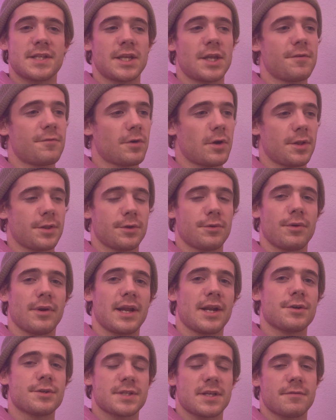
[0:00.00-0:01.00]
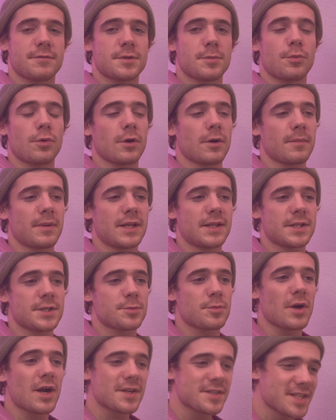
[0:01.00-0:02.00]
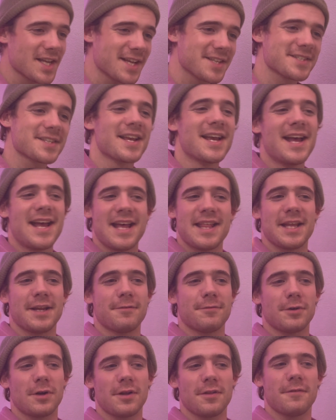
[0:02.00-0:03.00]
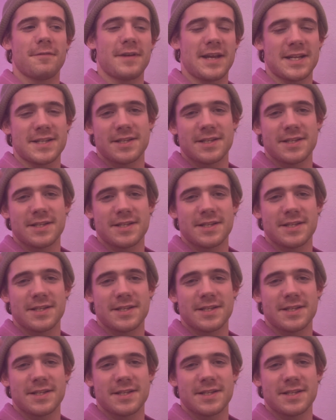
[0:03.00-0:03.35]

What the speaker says: Thank you for all the creators that have supported me in this process. Thank you for all the fans